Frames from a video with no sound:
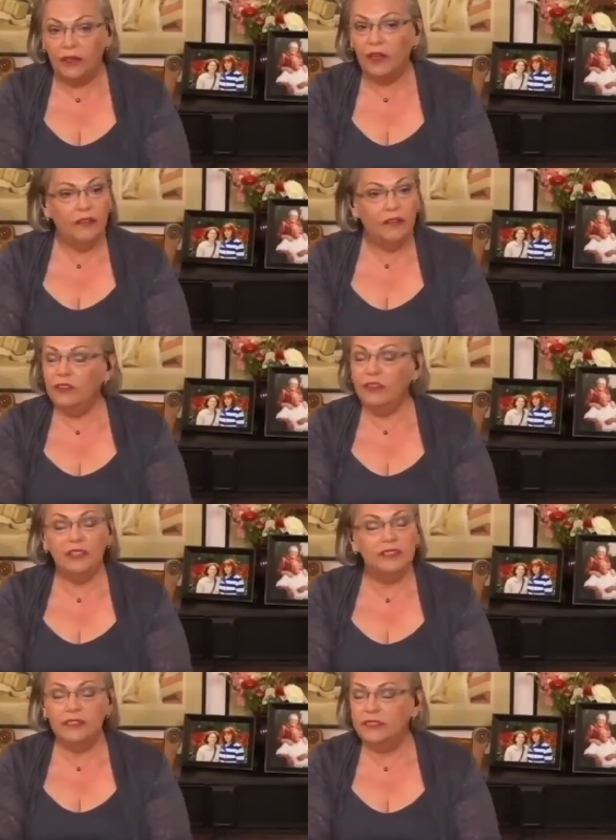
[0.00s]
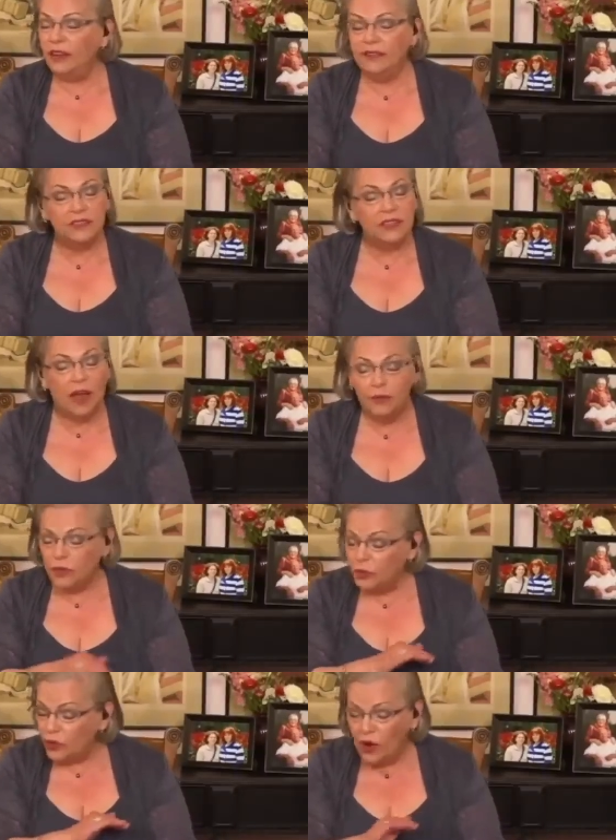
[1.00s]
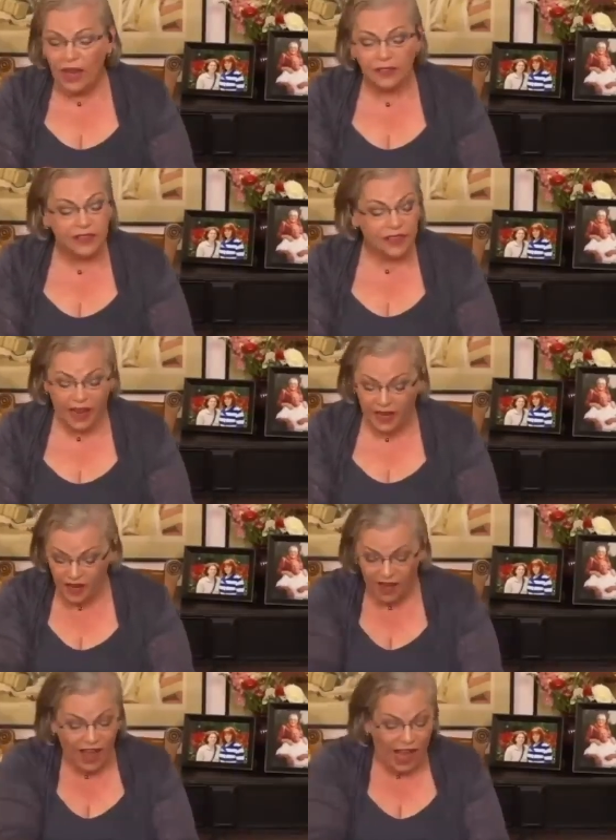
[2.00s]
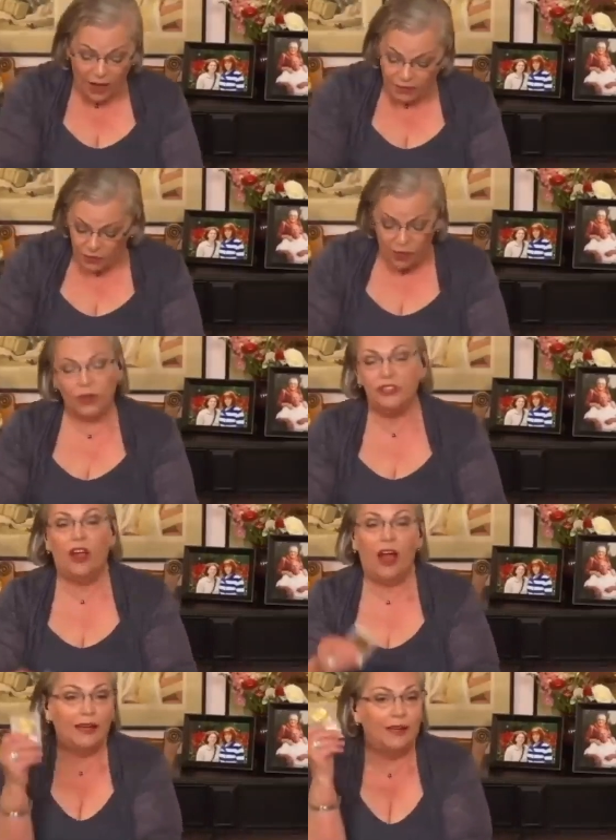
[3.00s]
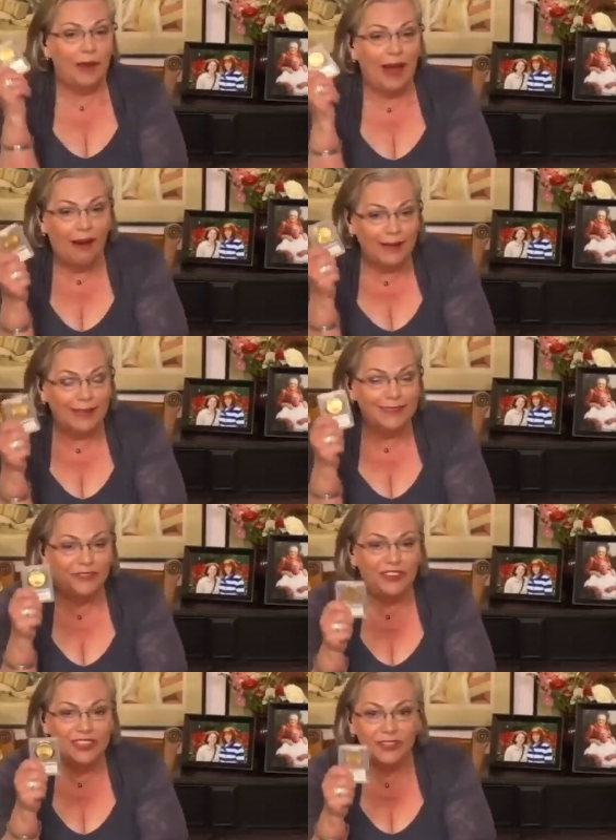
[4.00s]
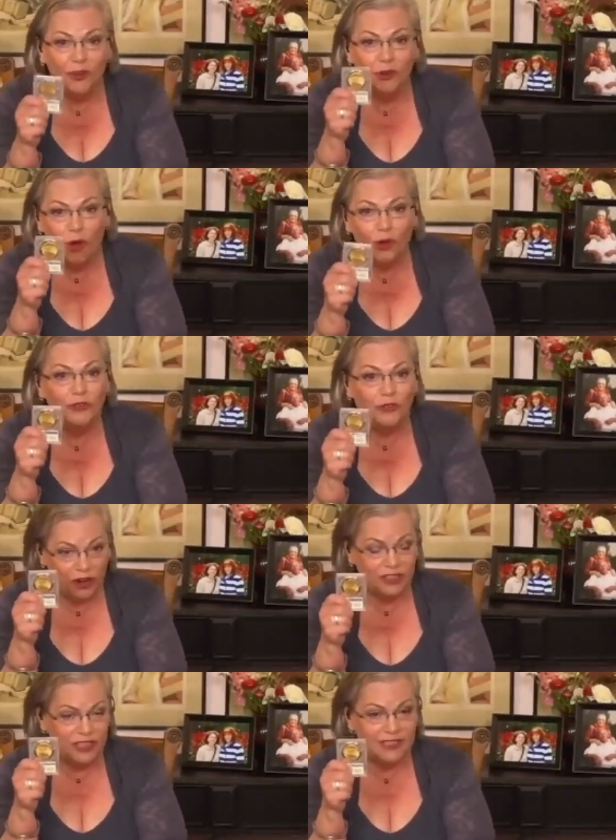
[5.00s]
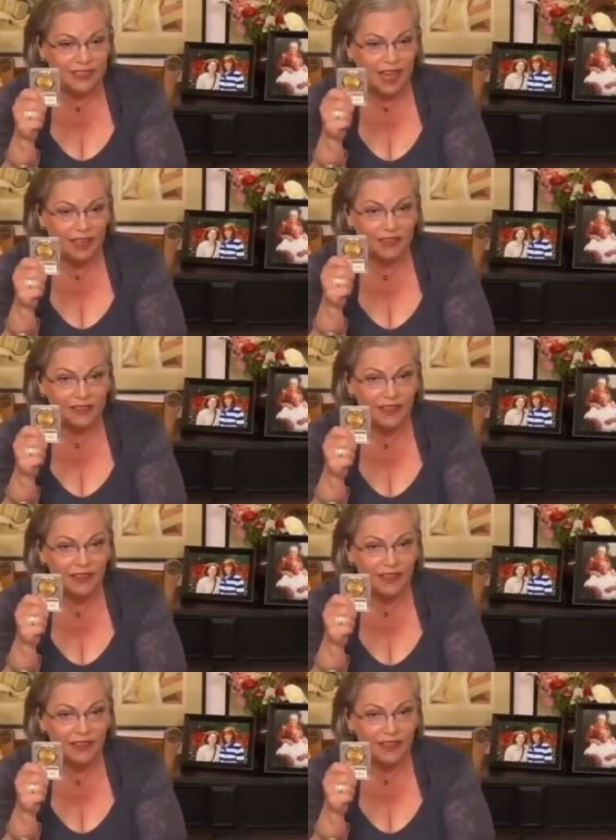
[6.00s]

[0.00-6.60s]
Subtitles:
This is not the time to procrastinate. I mean, what we're talking about is physical gold, for goodness sakes.